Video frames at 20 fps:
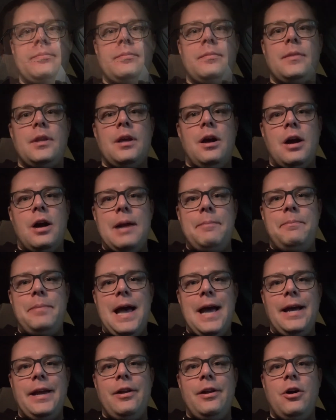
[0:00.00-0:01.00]
All right,
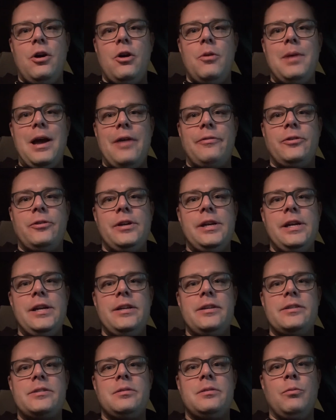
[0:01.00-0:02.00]
back at home after
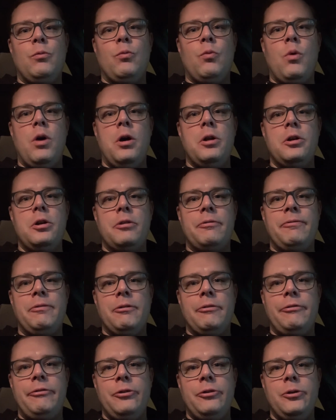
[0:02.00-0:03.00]
eating some
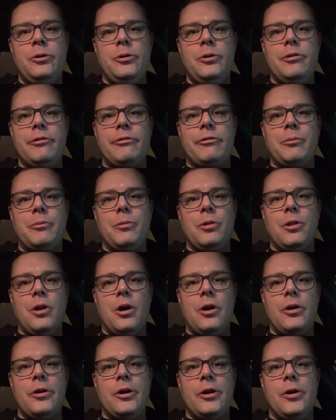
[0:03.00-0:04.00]
wonderful food from
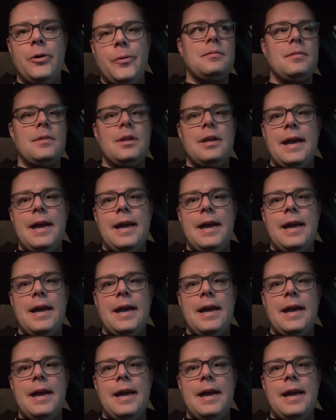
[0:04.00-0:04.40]
Lardo.